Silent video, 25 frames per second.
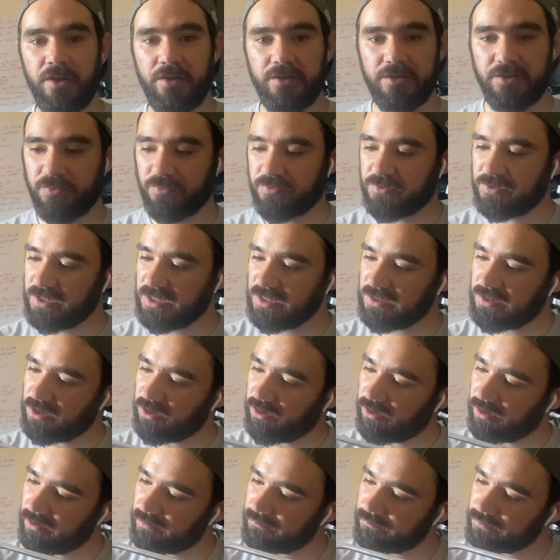You'll see that
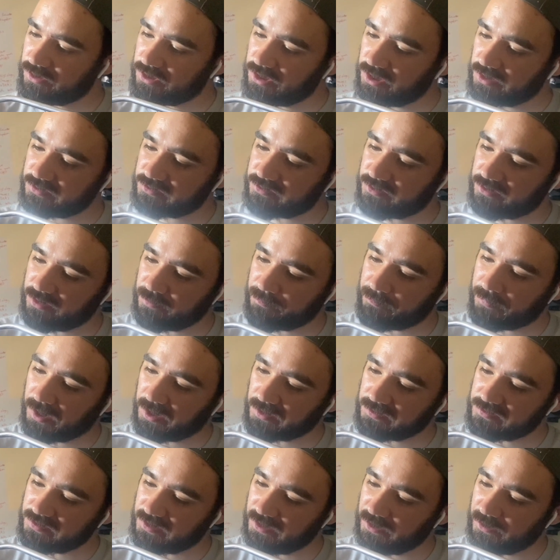I have adjusted the
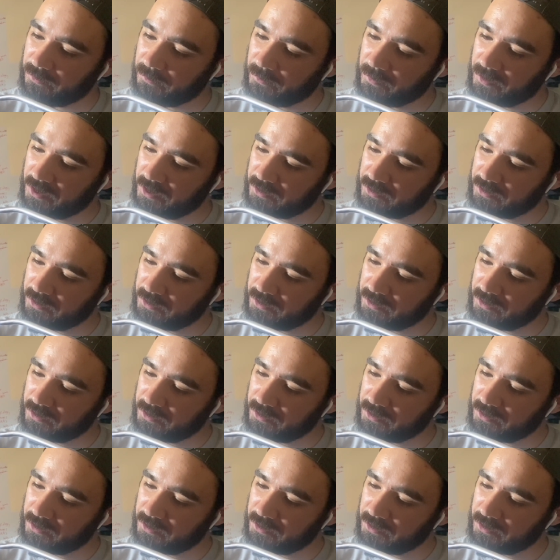putter